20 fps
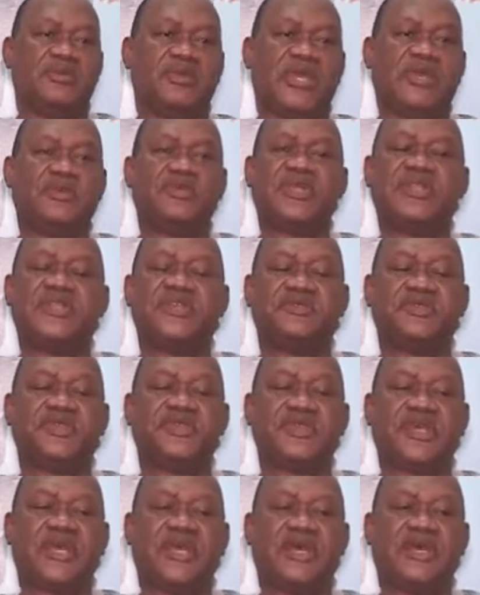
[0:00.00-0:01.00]
And when he
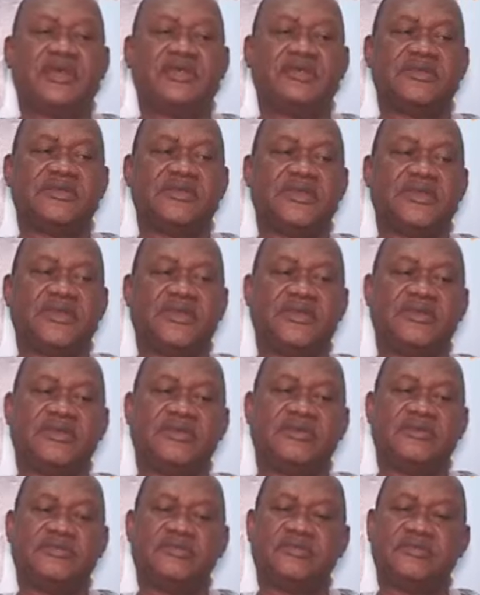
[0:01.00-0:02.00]
retired
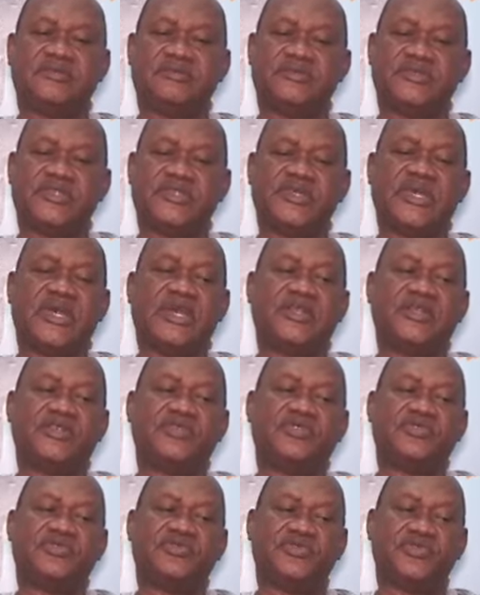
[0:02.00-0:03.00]

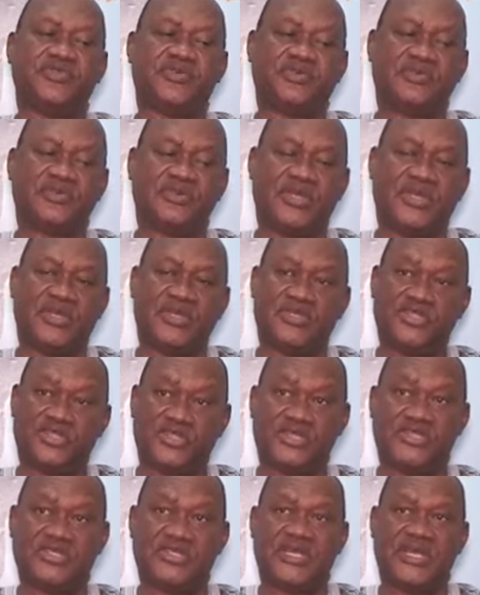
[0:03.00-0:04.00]
into full
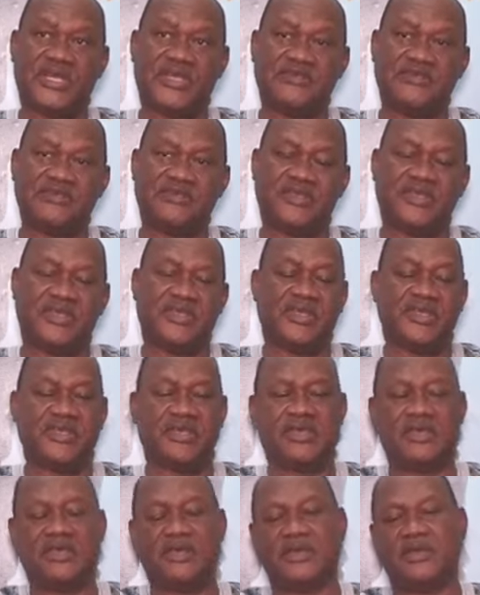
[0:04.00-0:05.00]
church life
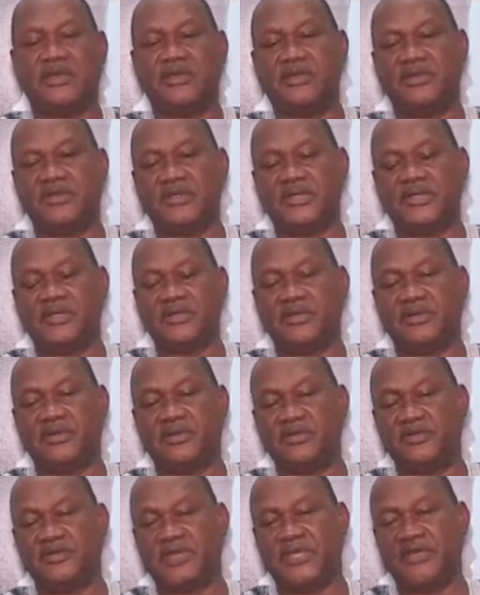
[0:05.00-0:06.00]
in
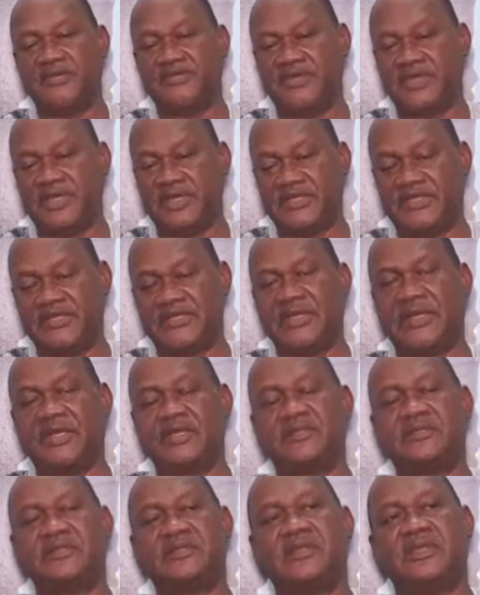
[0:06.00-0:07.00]
Ilori, where he finally
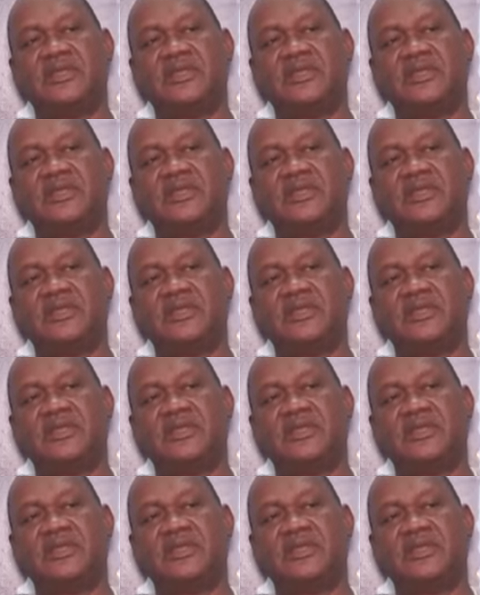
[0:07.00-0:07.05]
died.